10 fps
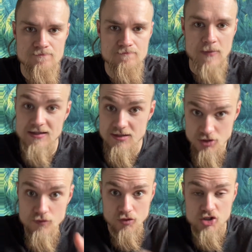As in,
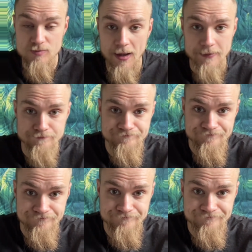you've crossed mine.
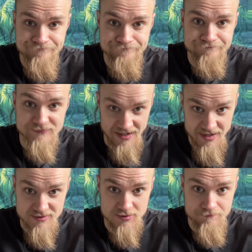
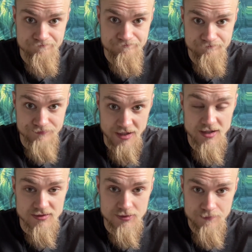Dayas.
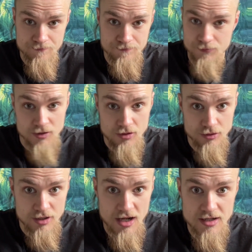Don't
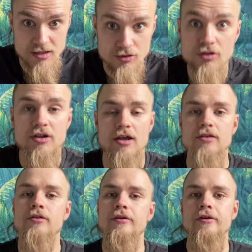deny it, don't deny it.
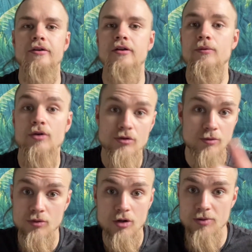No, we're
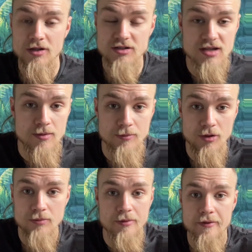not playing this game. I'm not
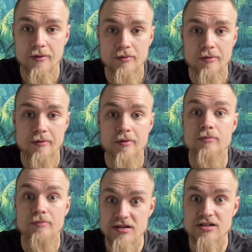
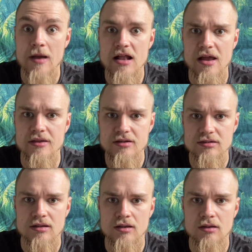messed about like this.
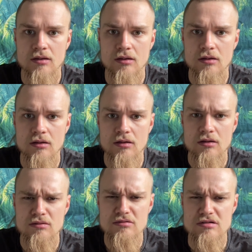
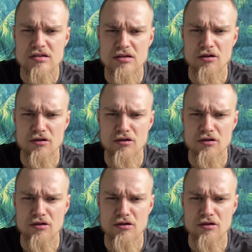Oh, God.